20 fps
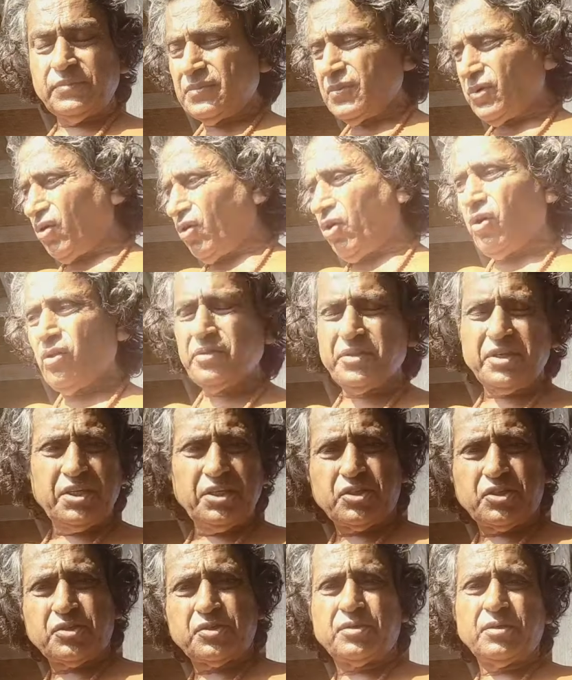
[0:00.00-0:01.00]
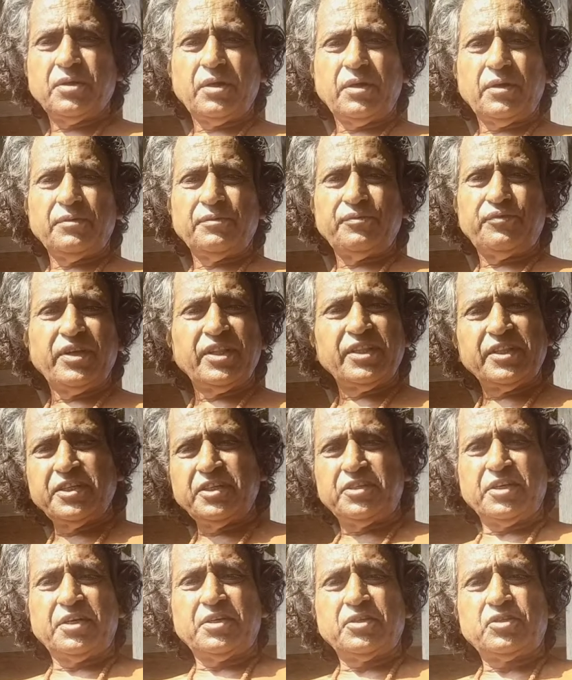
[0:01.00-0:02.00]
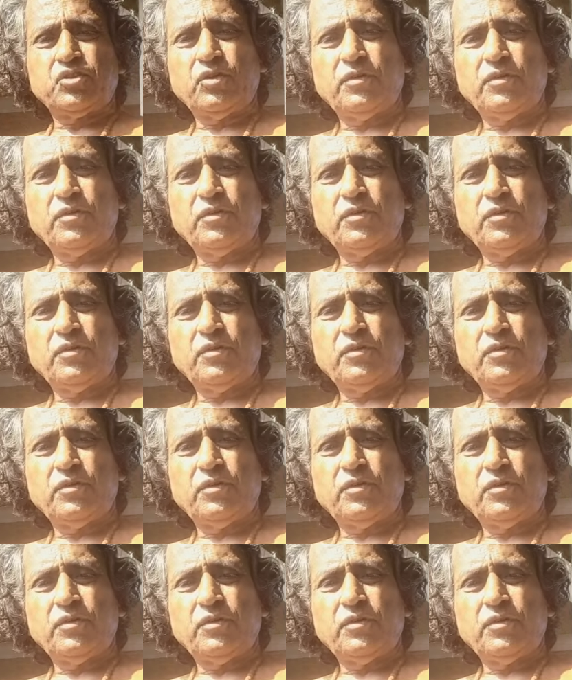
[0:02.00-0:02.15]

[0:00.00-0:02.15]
all these filthy things